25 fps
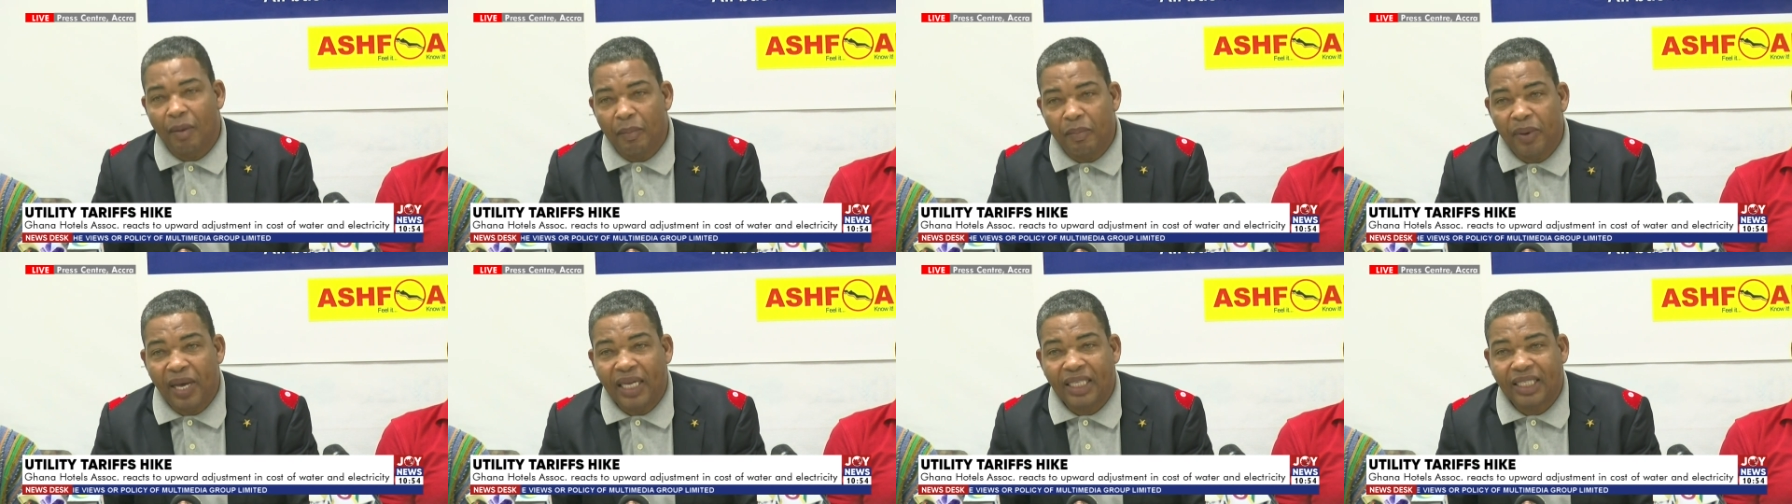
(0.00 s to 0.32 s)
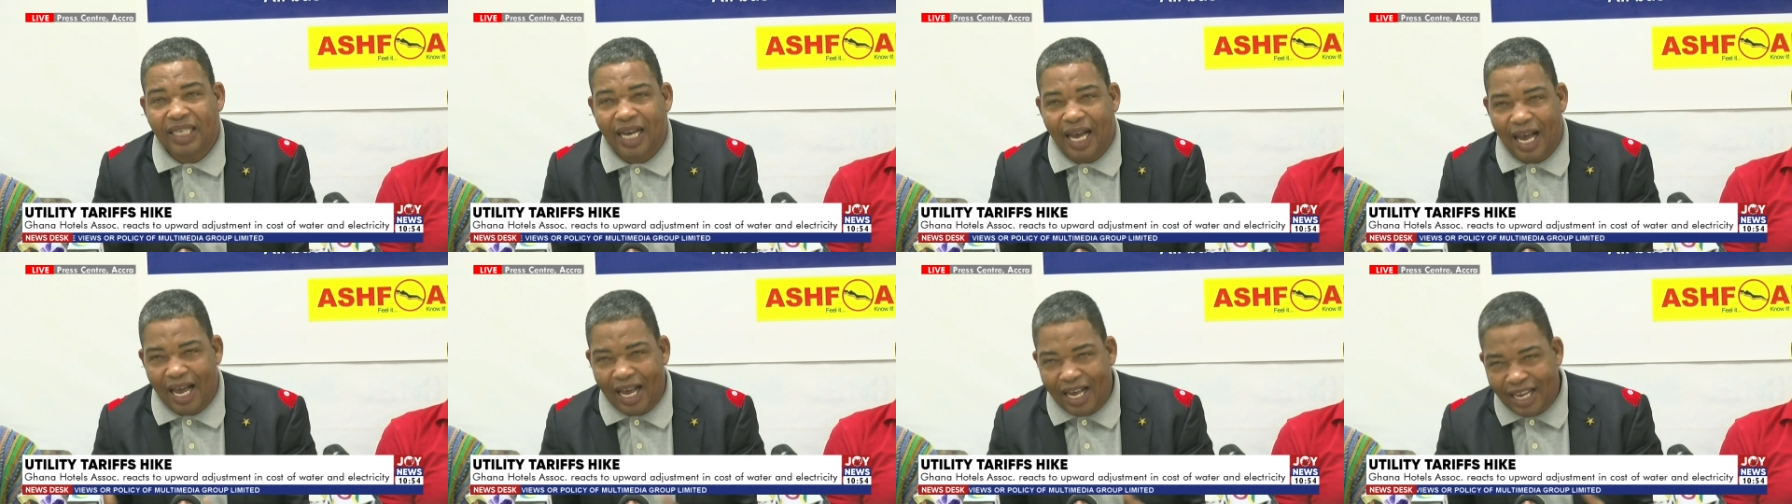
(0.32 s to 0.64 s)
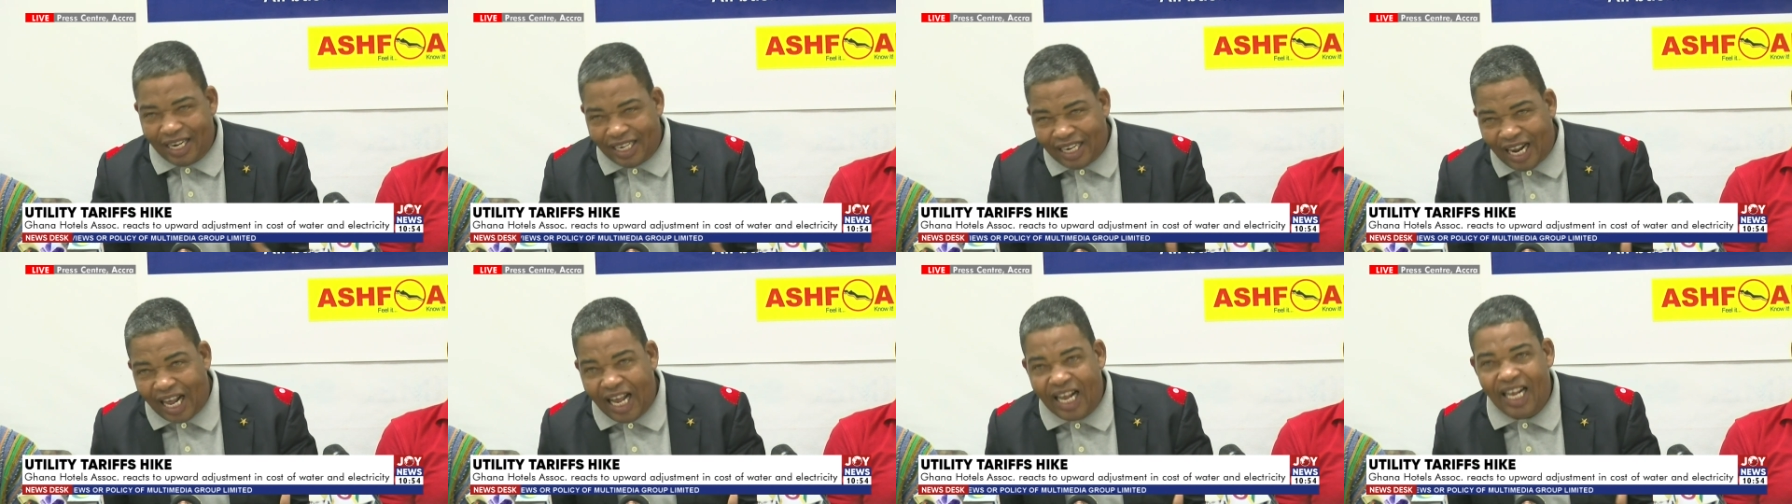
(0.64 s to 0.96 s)
better.
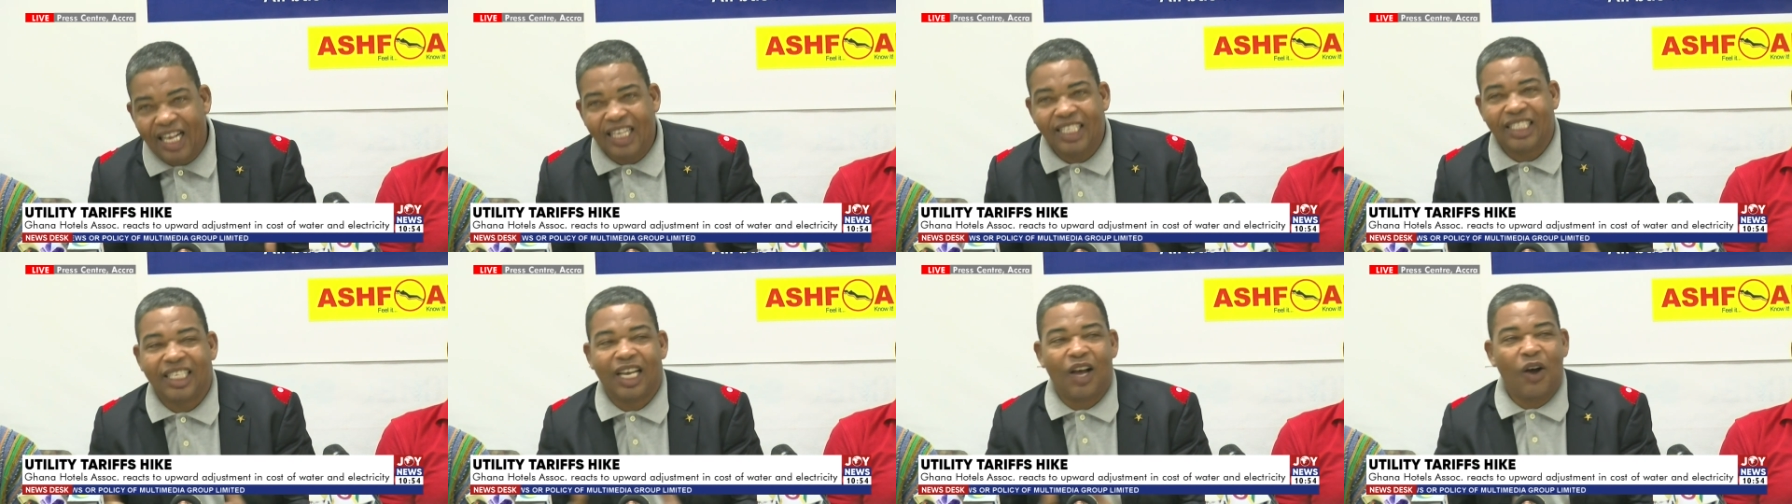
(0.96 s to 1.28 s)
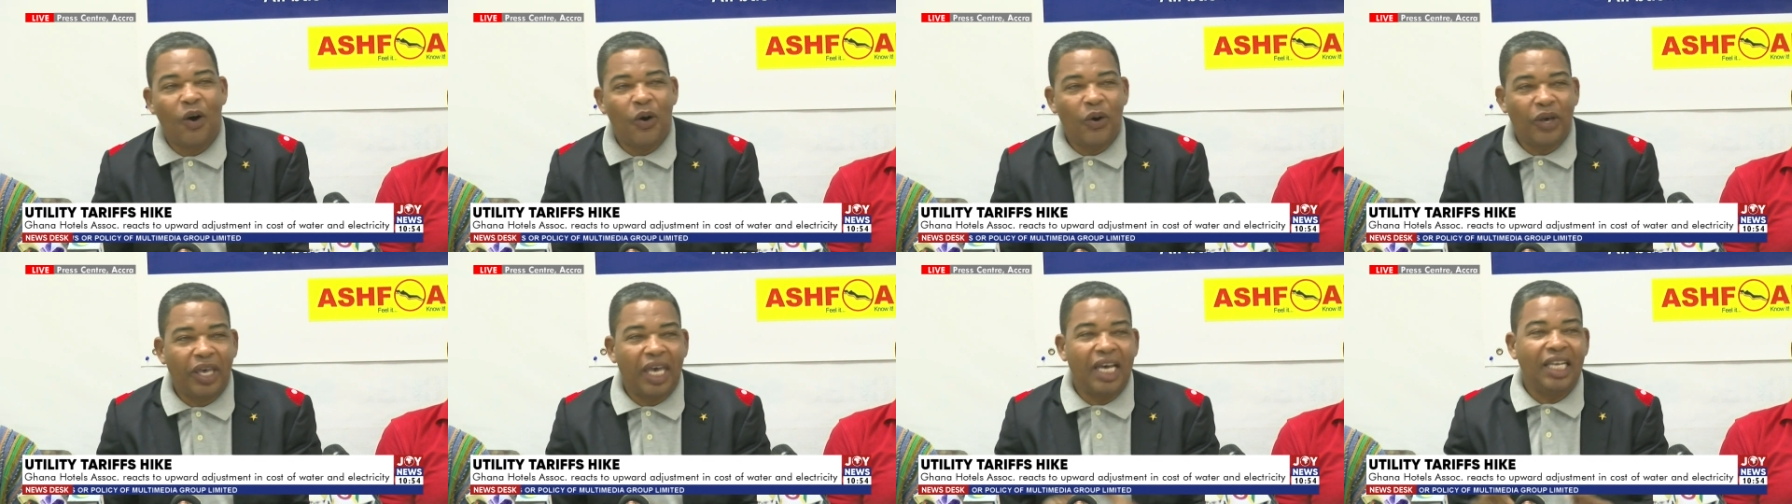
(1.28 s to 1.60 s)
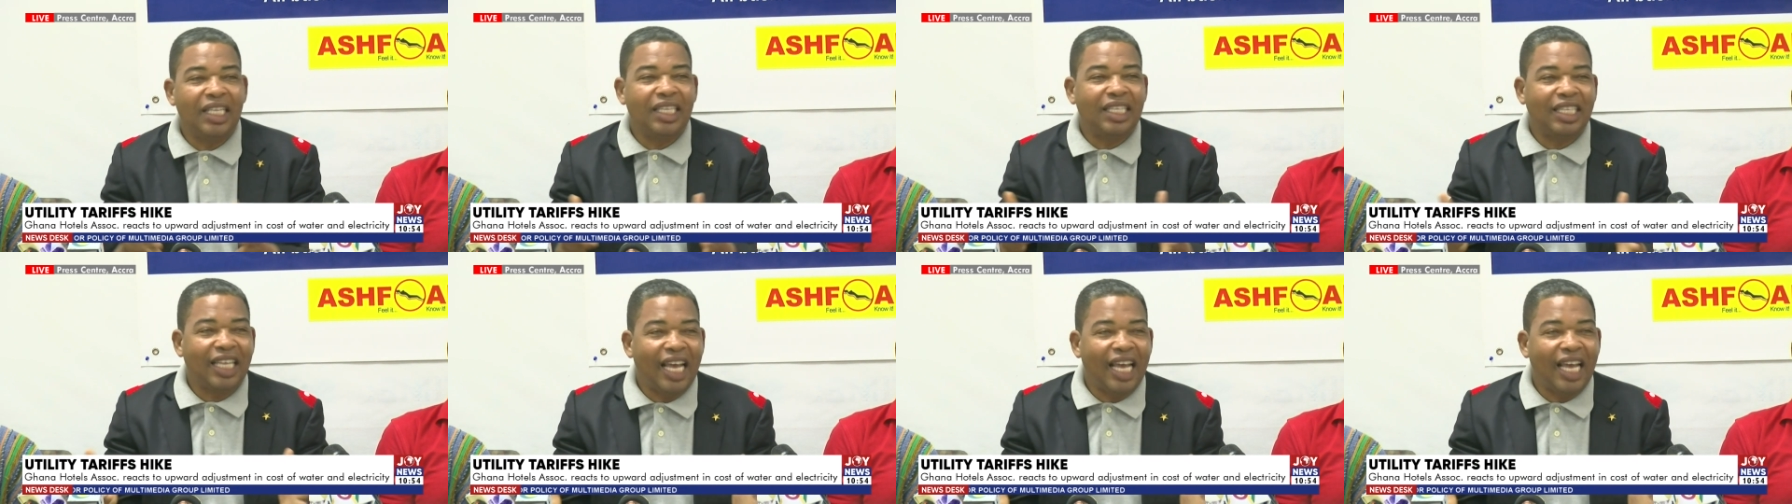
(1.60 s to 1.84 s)
That is, okay,